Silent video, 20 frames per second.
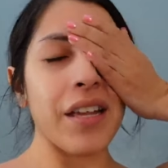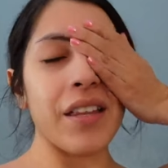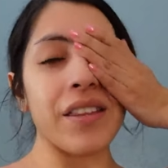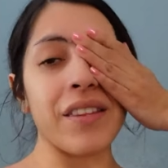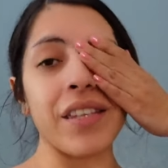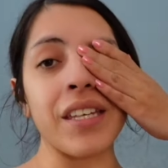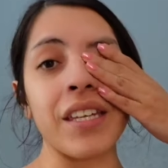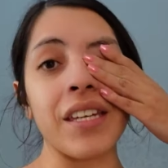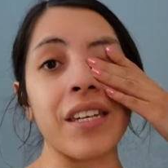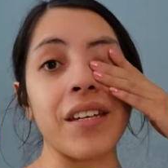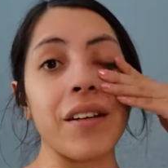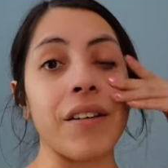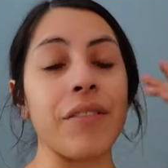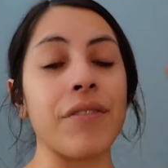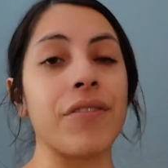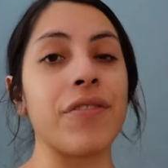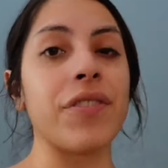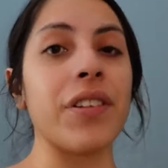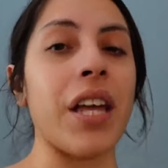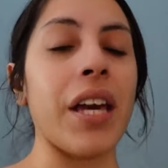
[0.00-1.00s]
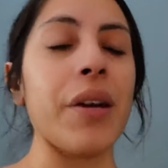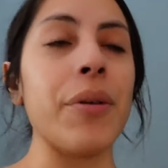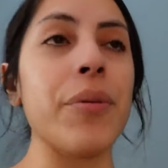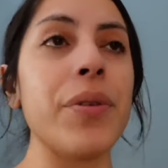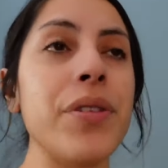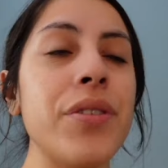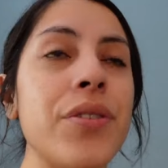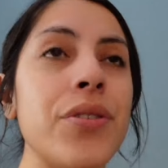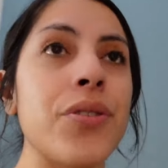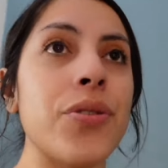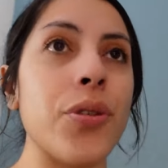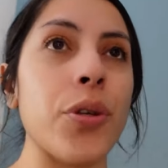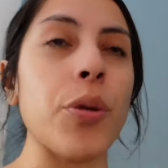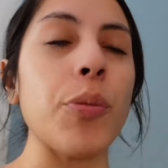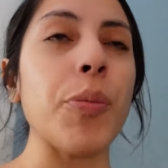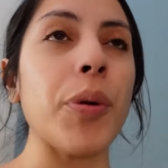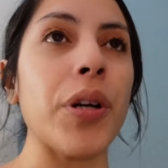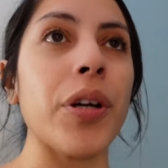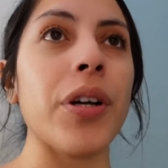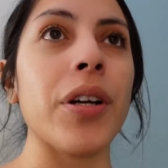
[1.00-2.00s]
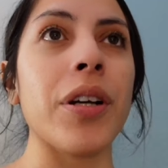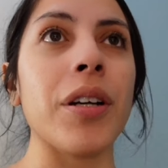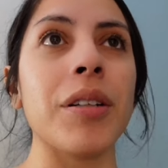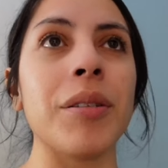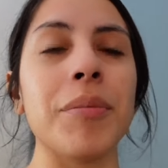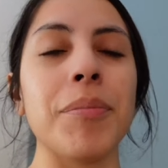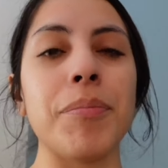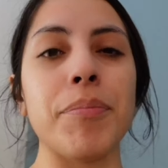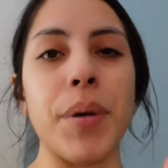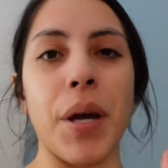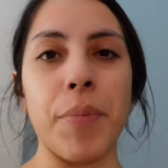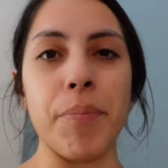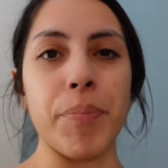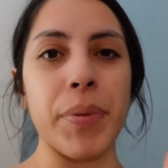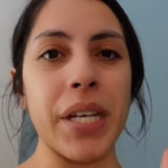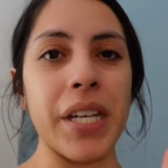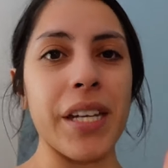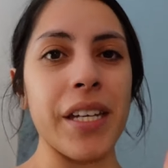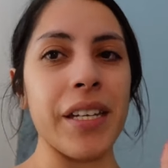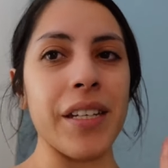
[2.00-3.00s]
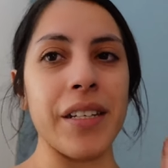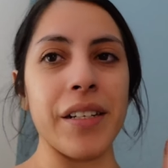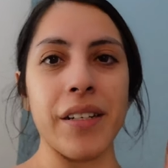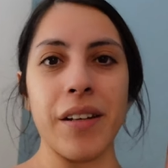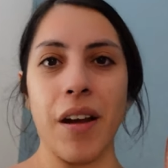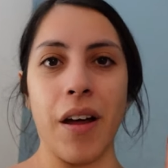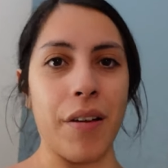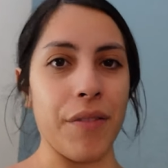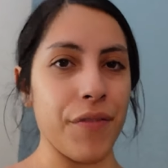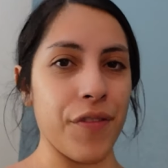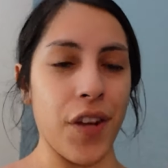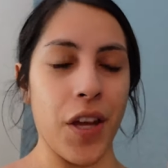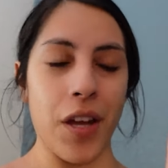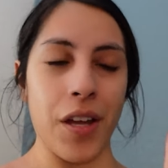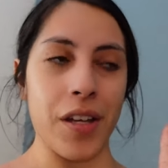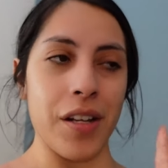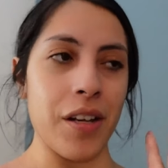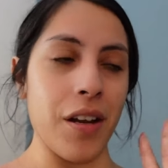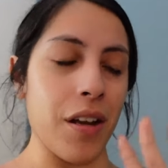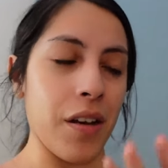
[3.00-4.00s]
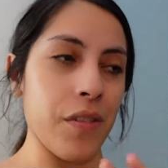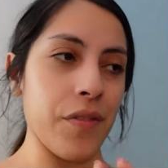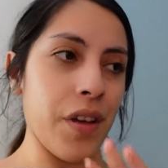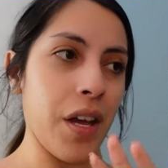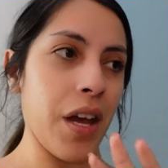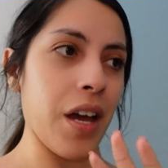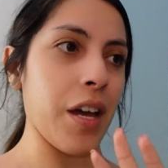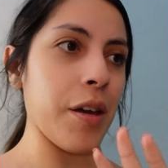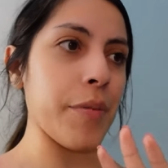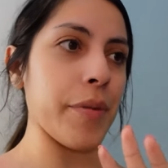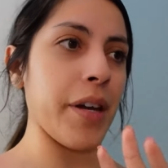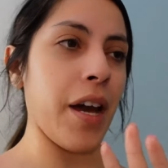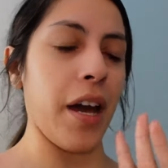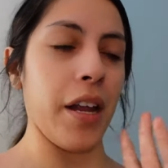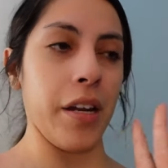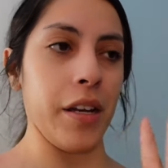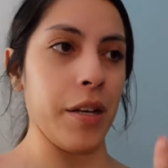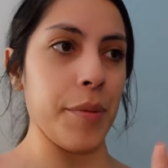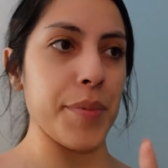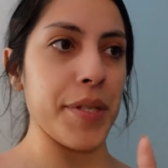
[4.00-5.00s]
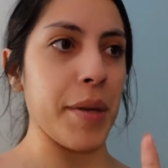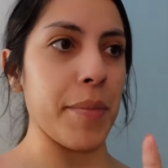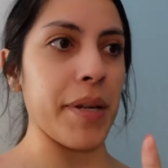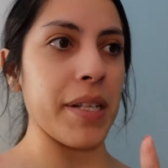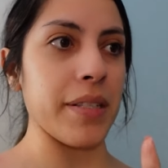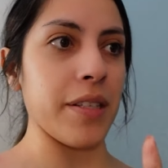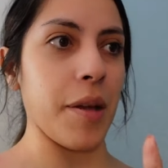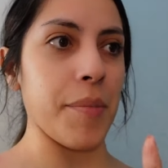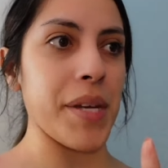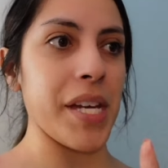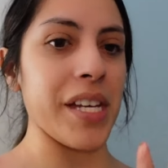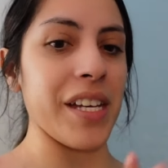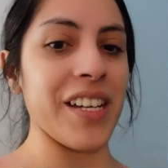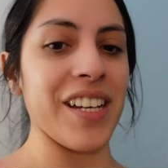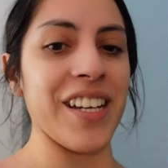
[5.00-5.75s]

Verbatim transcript: The flight was super bumpy, not fun, not a vibe, kind of upset my stomach.